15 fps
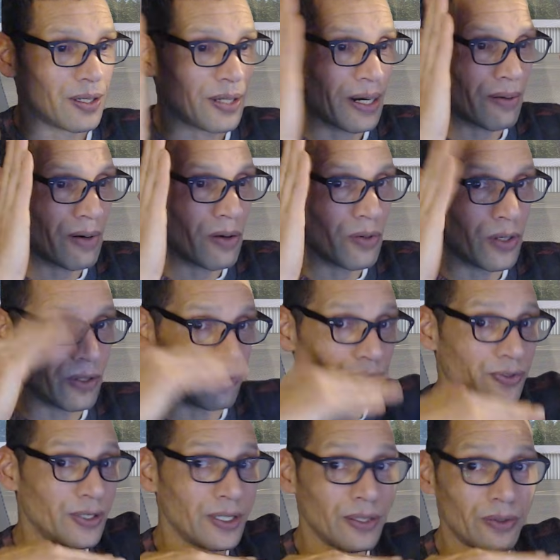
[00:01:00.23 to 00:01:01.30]
narrow your
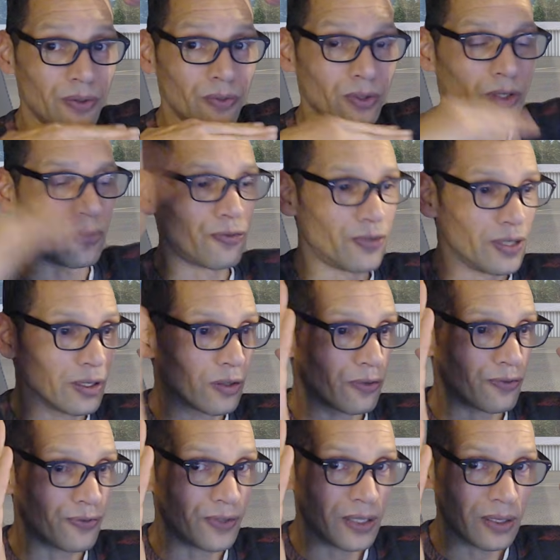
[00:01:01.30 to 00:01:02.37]
view, your field
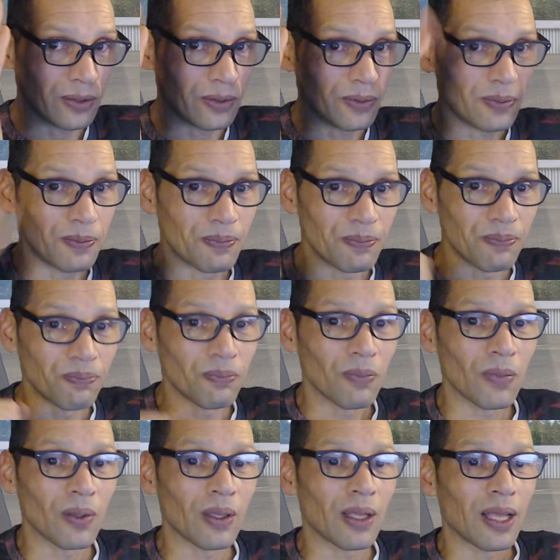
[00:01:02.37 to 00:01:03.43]
of view,
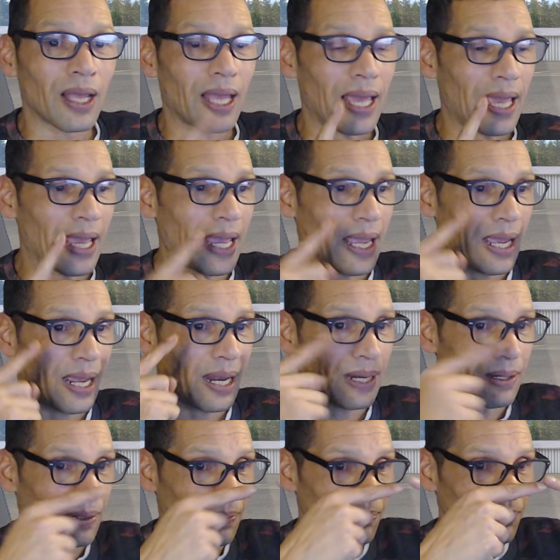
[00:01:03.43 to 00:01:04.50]

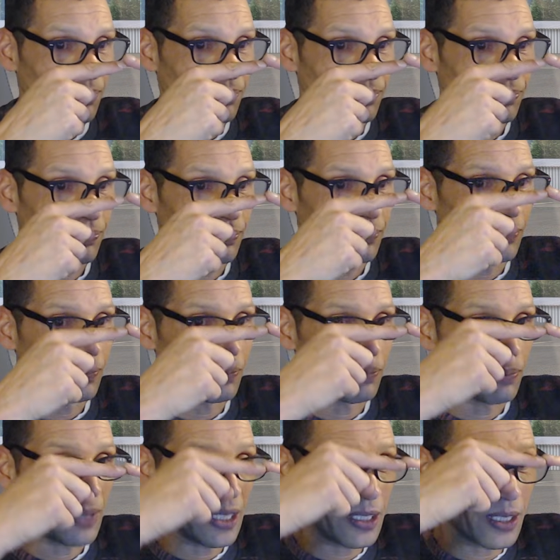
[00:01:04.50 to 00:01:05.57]
and
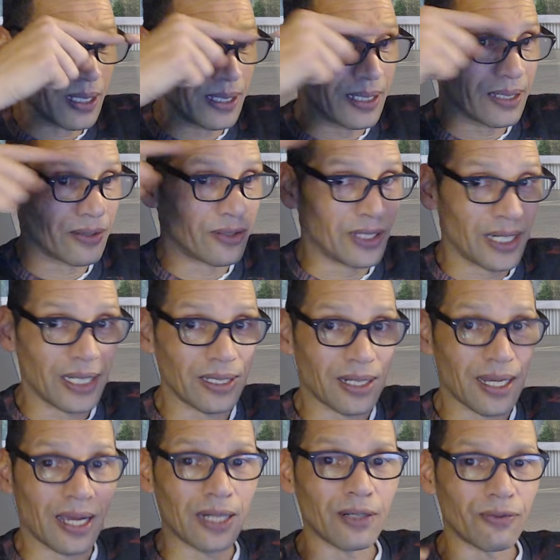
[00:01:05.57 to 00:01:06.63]
basically create a
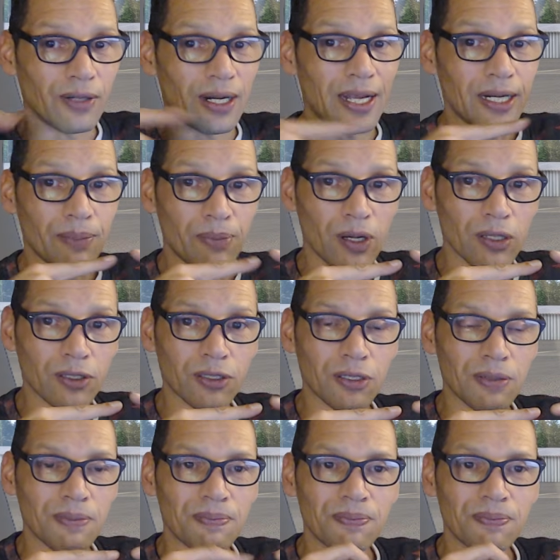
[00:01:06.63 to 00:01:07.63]
kind of a letterbox.